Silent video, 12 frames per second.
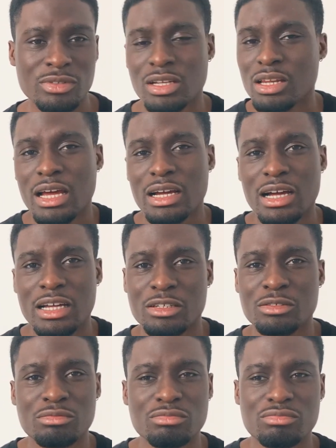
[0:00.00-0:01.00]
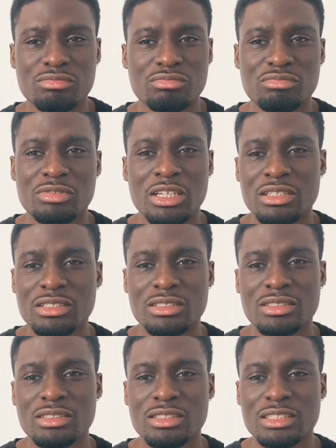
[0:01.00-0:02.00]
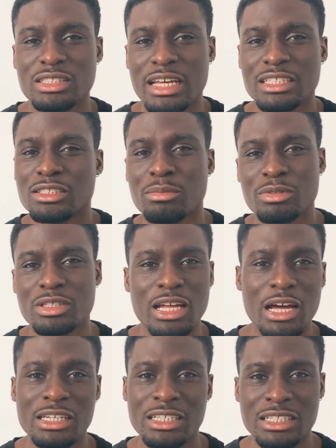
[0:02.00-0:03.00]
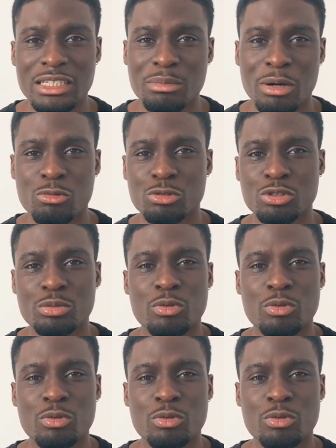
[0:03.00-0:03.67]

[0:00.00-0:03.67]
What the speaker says: Like, I don't think they're something that I need in my wardrobe